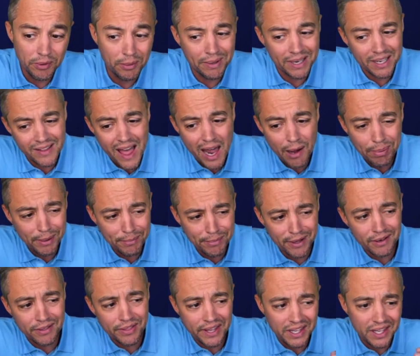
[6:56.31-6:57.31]
But a lot of people
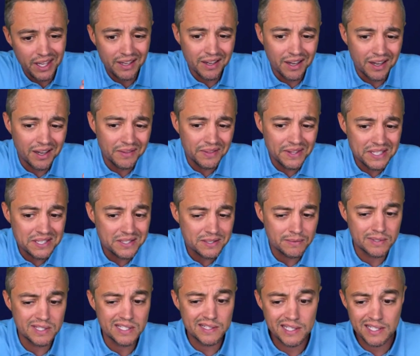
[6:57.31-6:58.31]
are thinking, oh, this
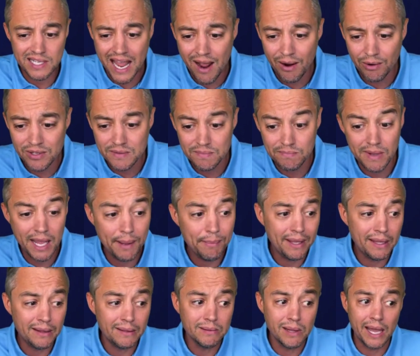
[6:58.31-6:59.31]
sounds
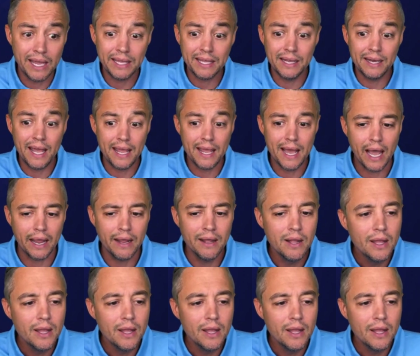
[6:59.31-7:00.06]
maybe like an AI.